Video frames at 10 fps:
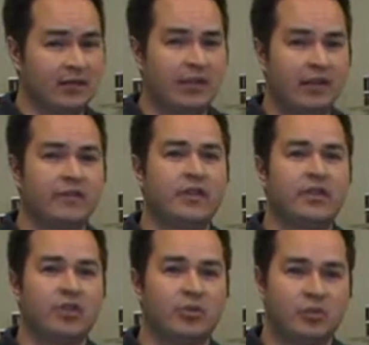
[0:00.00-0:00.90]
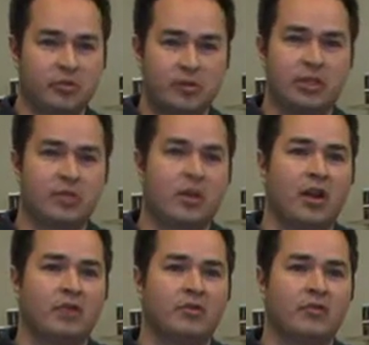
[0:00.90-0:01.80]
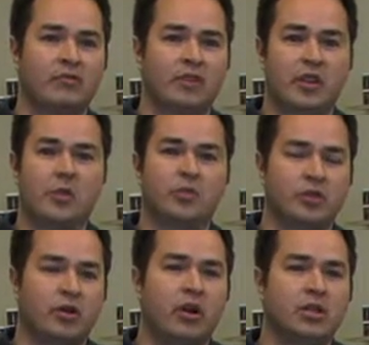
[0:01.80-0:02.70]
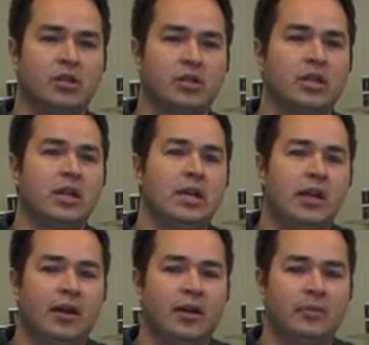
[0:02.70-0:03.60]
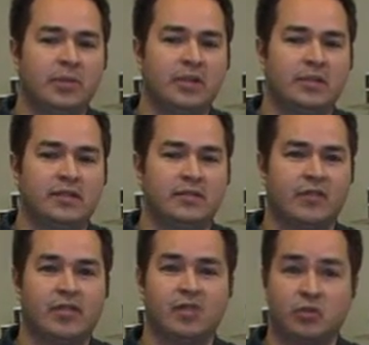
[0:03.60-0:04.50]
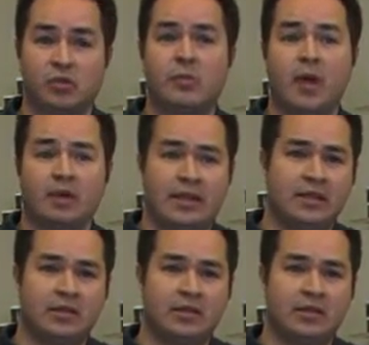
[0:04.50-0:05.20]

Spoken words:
5 finish in order to put this product over it, they almost cringe because it's a very sore spot in the